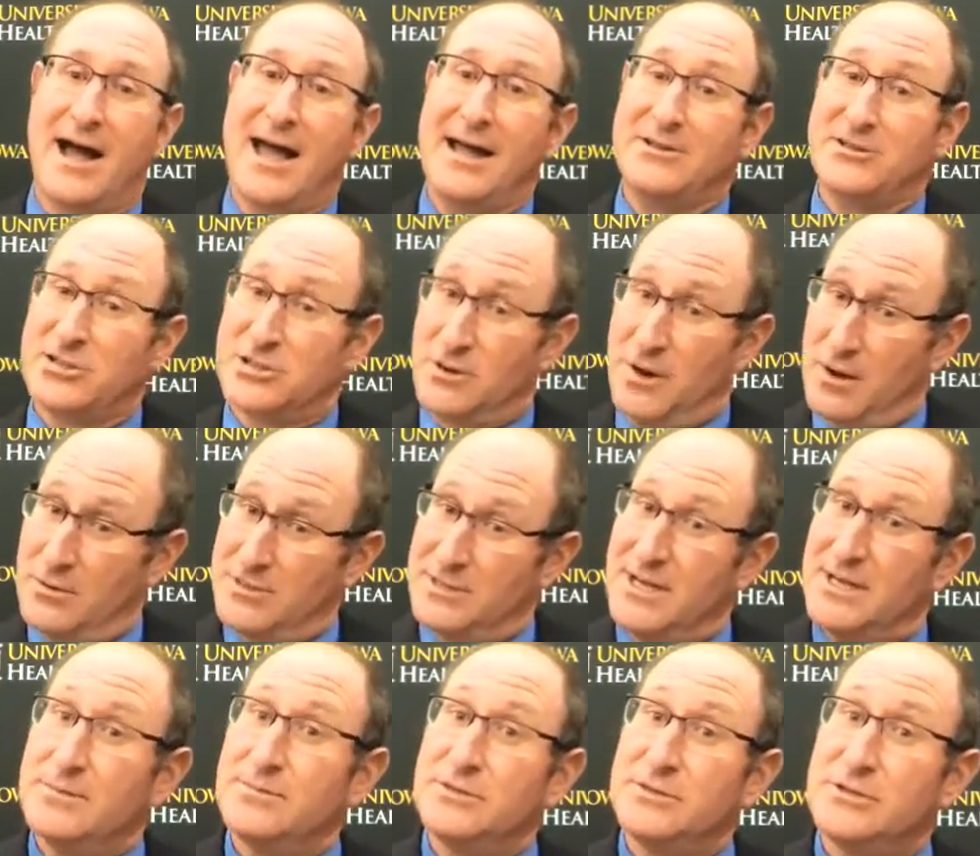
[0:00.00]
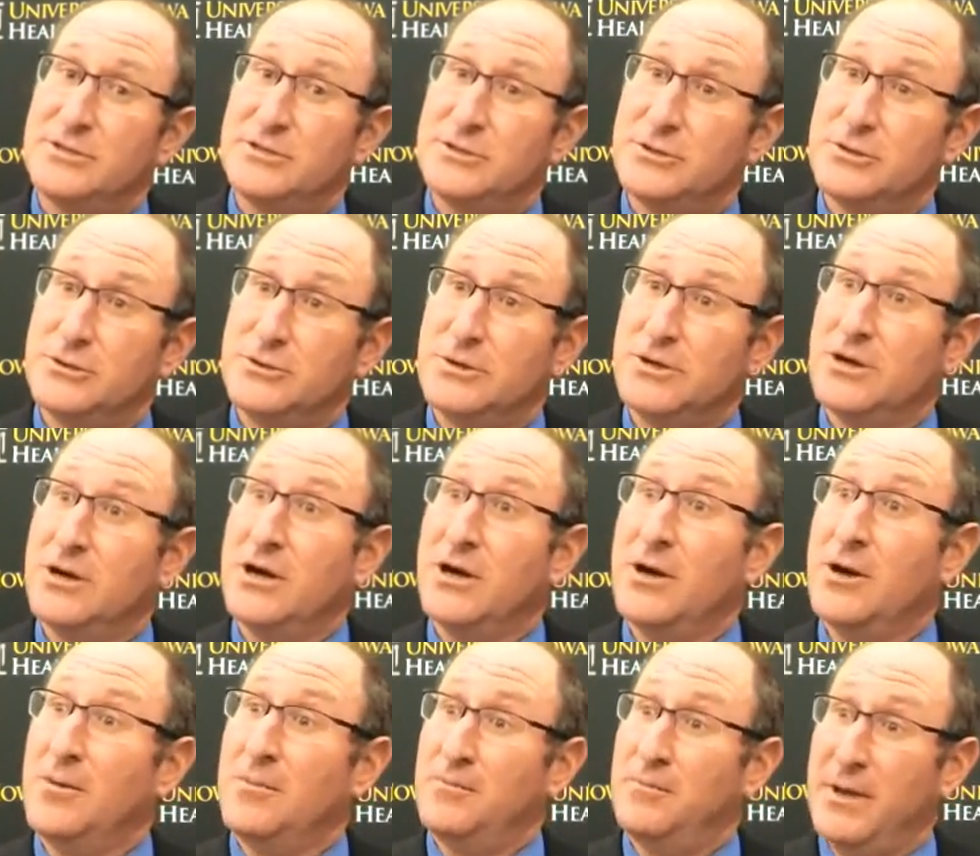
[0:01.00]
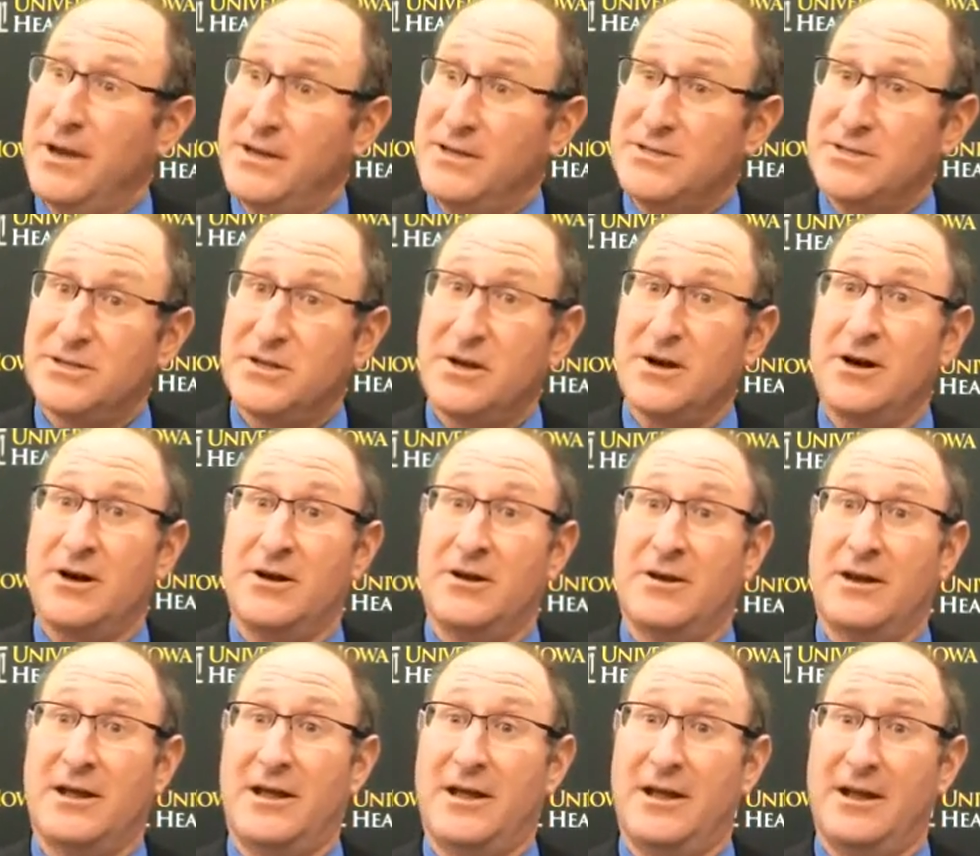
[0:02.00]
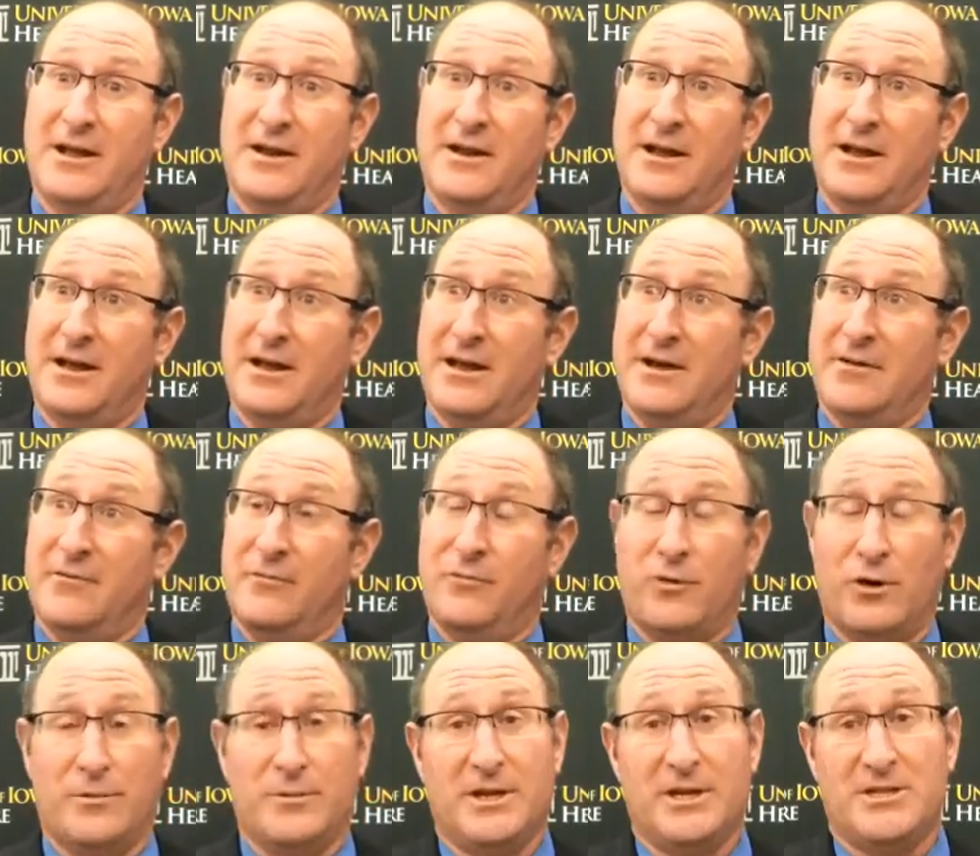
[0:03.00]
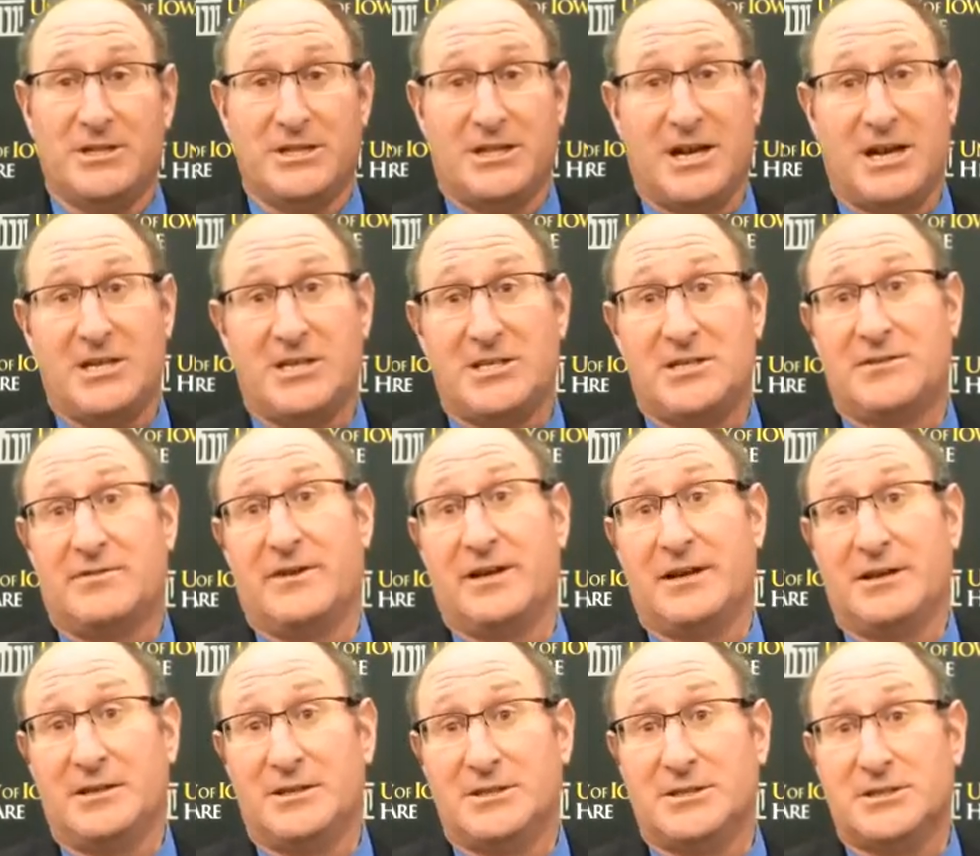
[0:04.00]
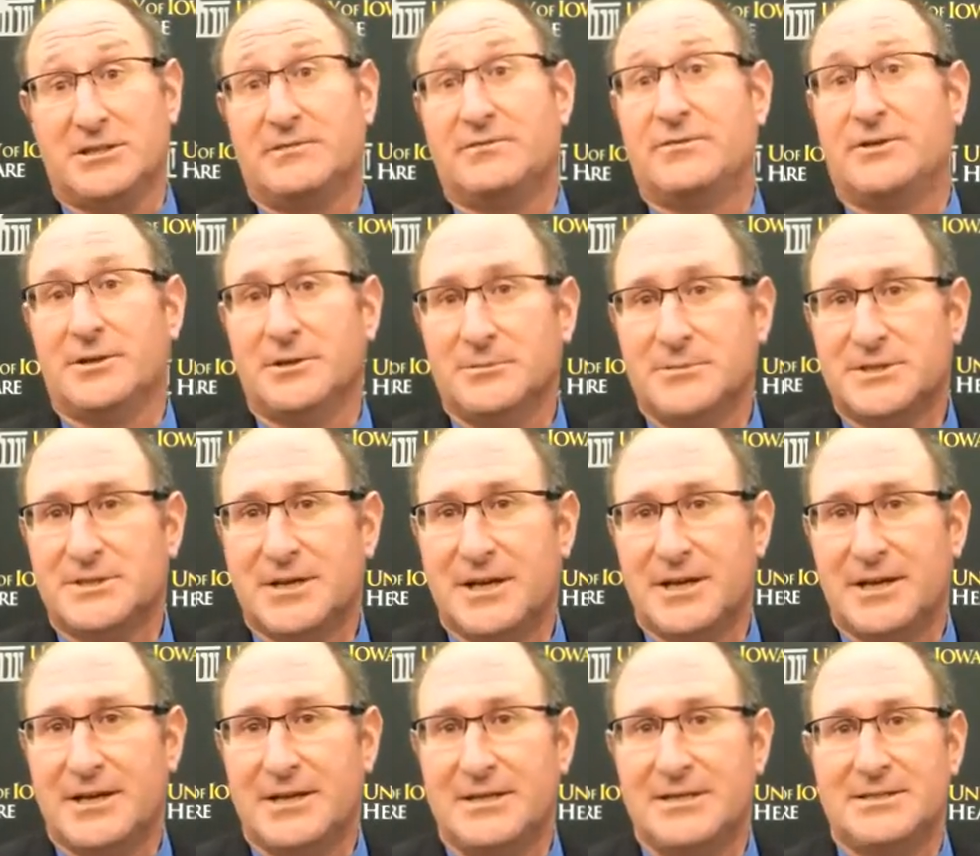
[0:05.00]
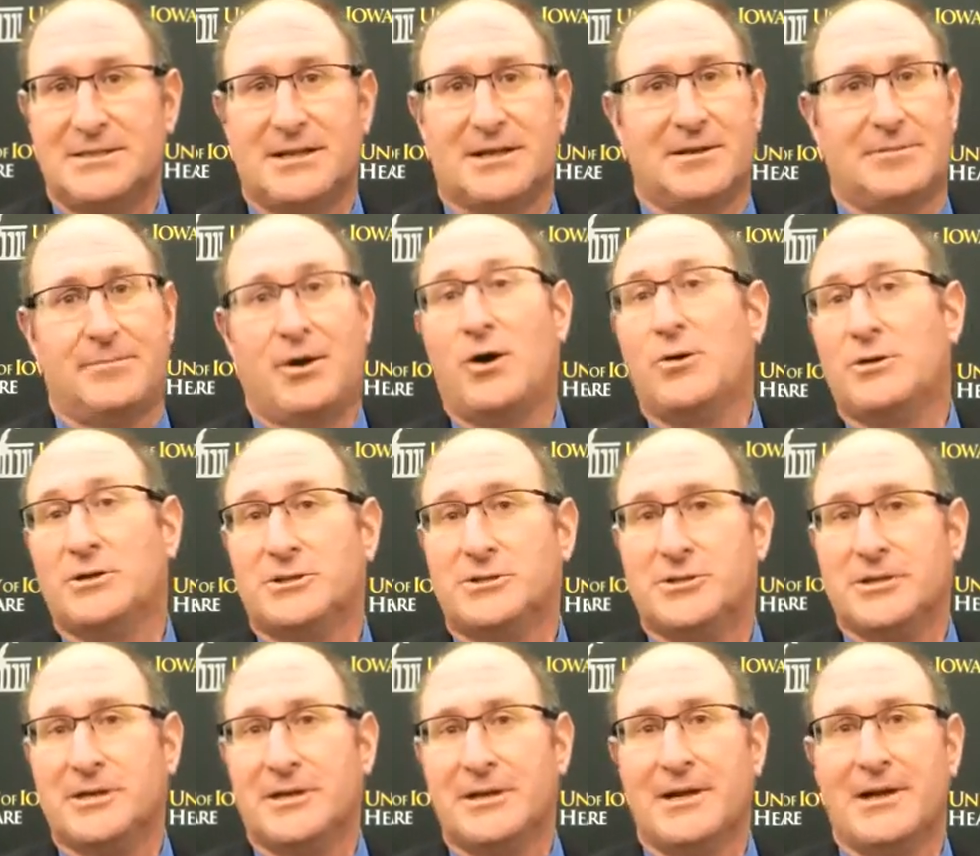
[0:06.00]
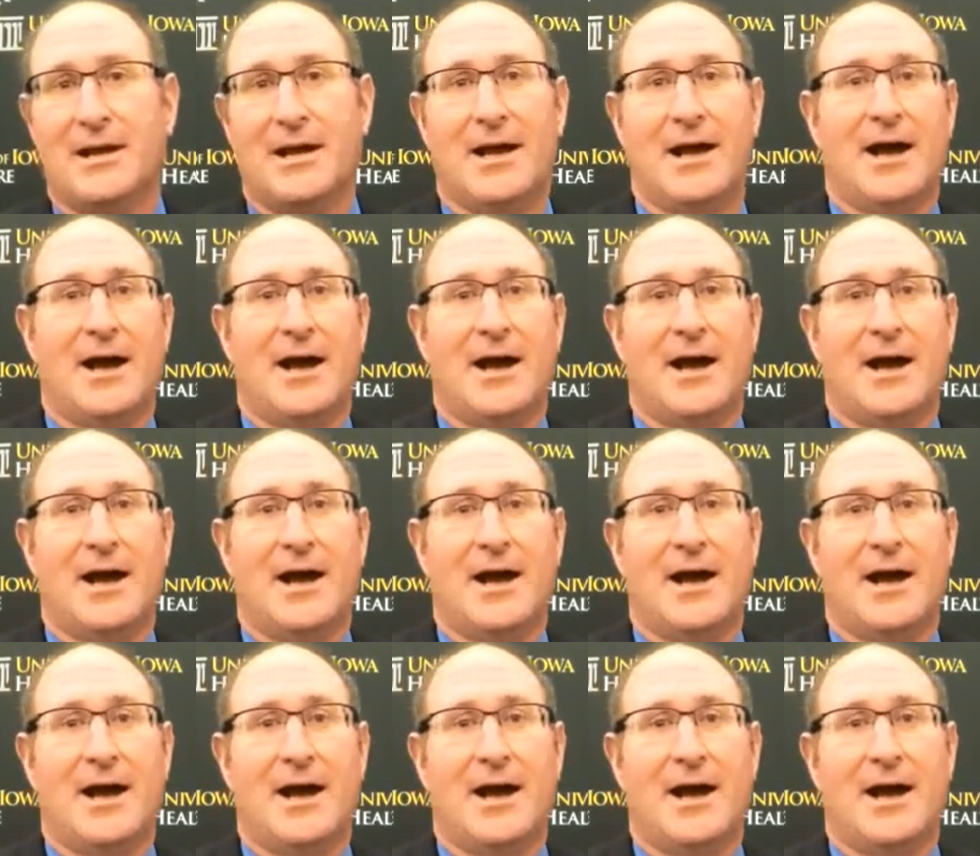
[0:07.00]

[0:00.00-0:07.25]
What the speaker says: And so I was able to, based on a formal education of English and film studies and poetry,